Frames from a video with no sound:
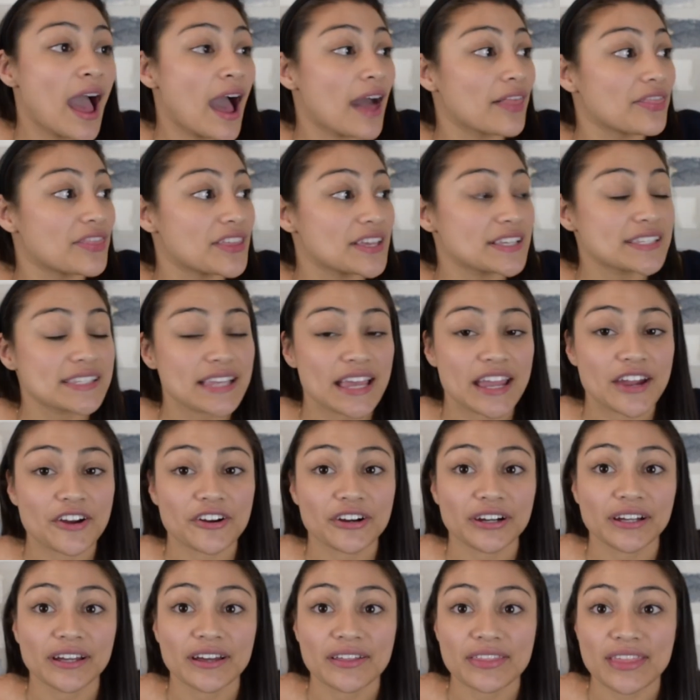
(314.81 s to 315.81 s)
This
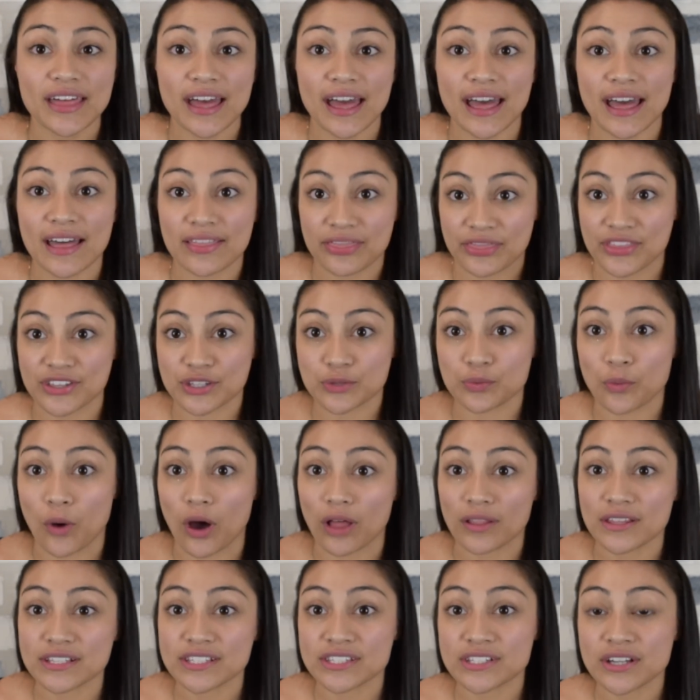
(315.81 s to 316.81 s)
area that this
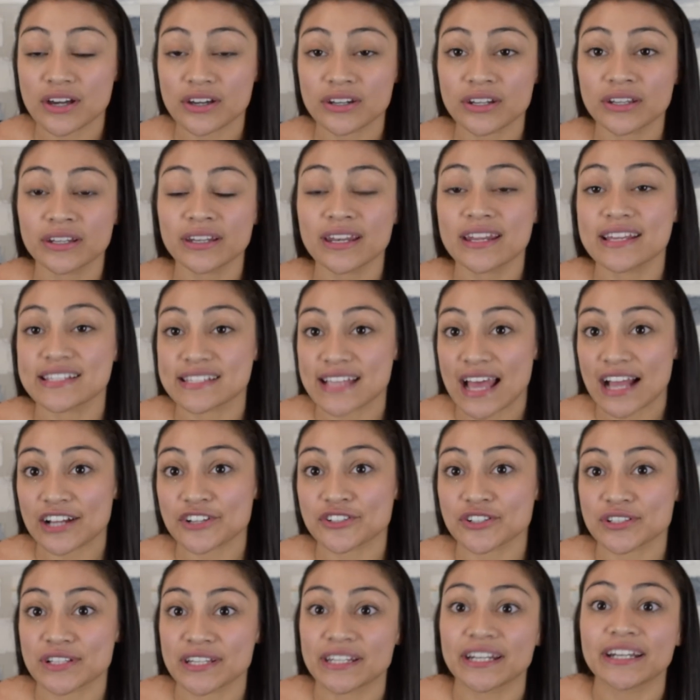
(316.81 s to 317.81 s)
wall is done in is
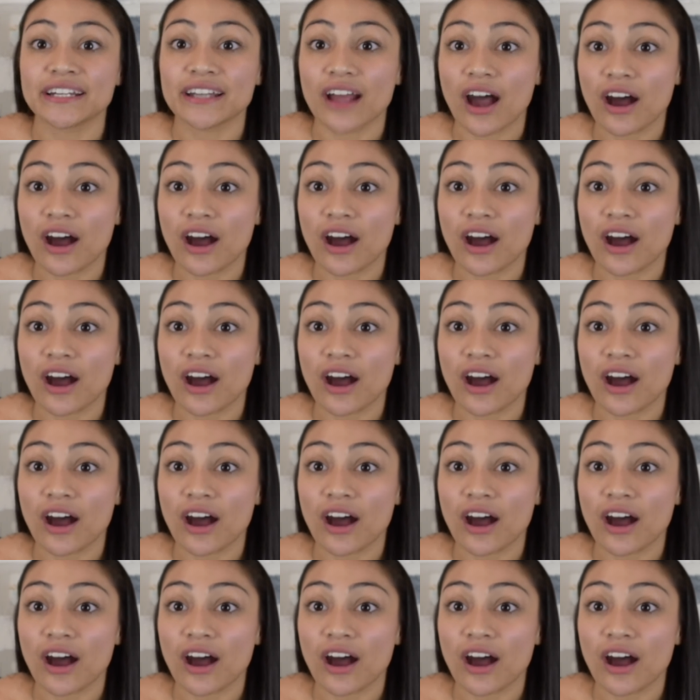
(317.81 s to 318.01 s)
actually in an